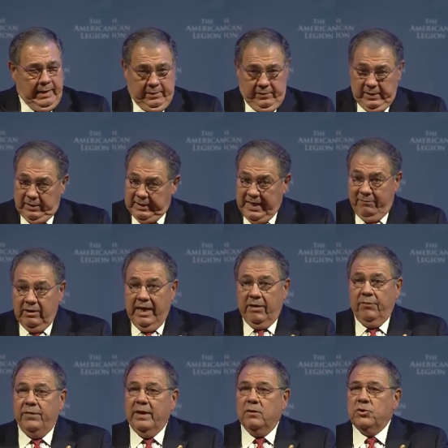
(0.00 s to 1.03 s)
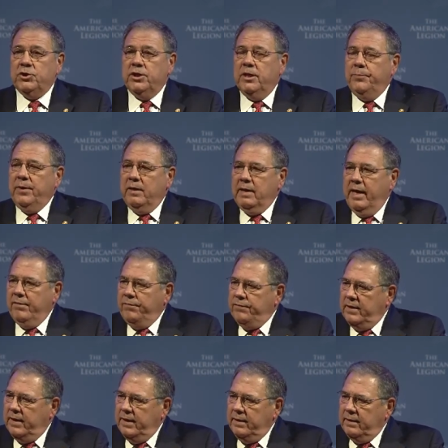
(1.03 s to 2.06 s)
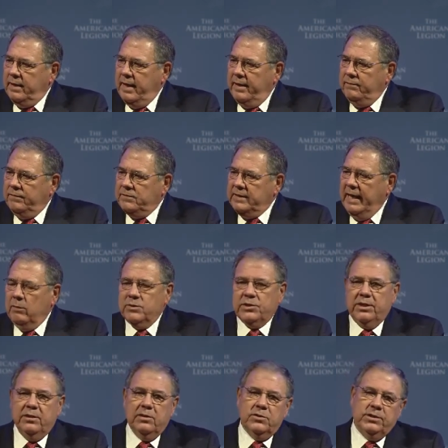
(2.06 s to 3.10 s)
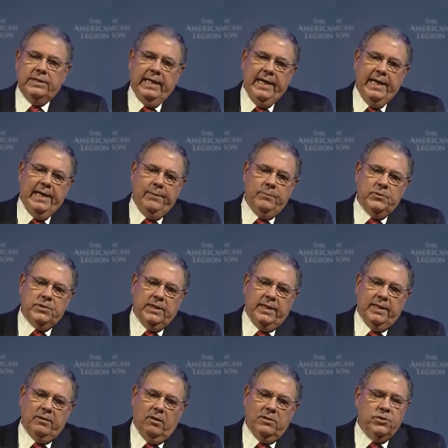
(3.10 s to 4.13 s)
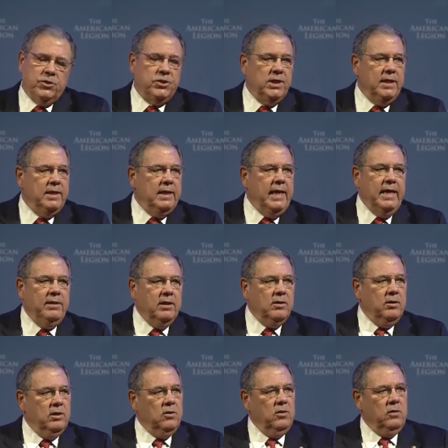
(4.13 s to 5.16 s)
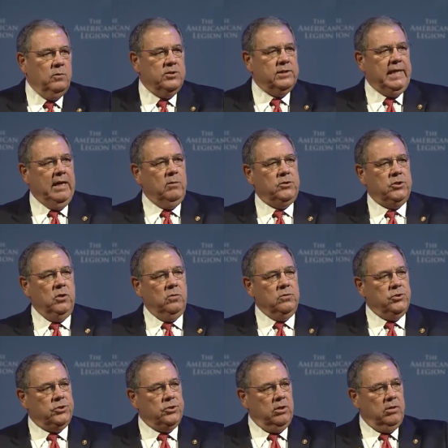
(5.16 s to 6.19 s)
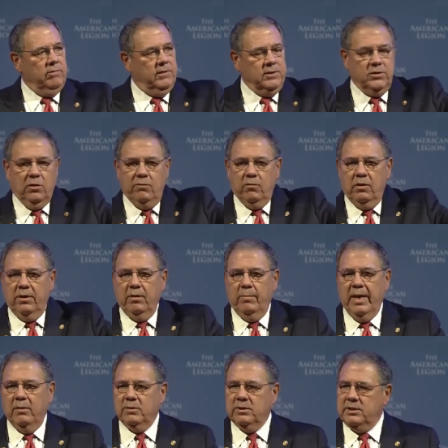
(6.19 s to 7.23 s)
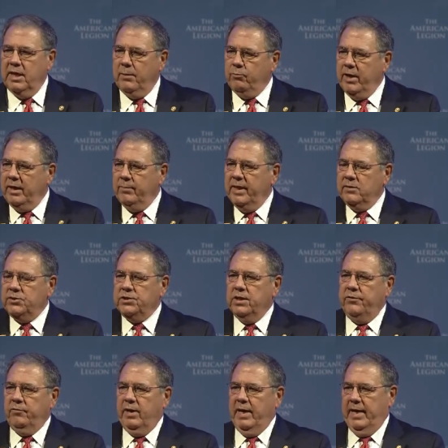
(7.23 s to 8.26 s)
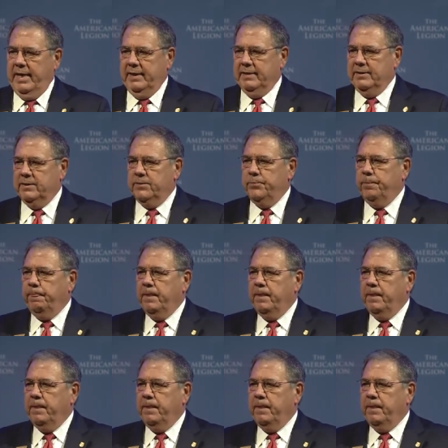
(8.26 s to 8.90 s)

They're going to have a lot of fellowship and a lot of fun, a lot of scout skills games, and on Sunday they're going to go to a scout's own service over on the mountaintop right about sunrise.